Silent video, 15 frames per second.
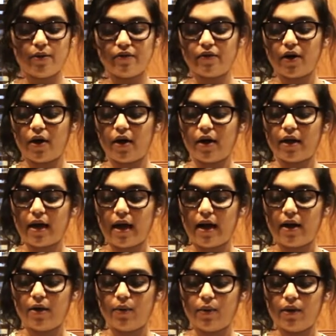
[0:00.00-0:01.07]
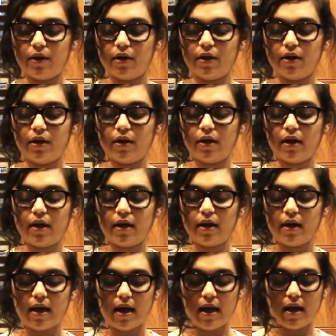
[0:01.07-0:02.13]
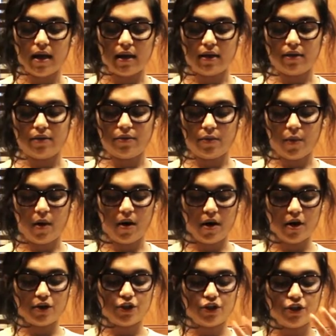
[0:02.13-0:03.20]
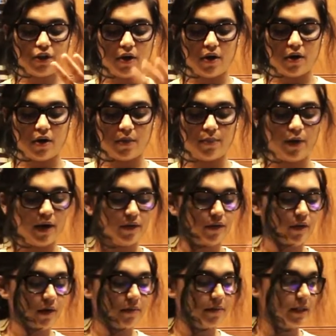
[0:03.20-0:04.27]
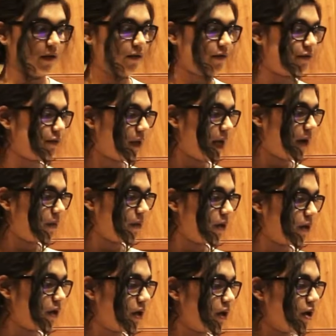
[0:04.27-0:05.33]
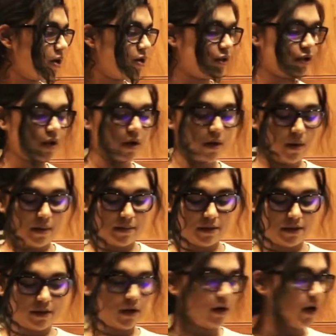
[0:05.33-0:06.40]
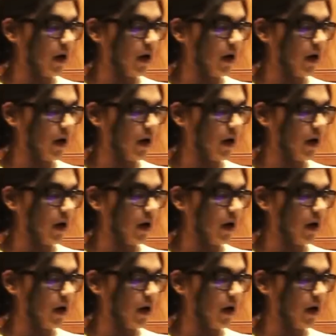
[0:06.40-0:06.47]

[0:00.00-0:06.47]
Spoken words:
we've got our egg wash, our breadcrumbs, and our flour. So I'm going to start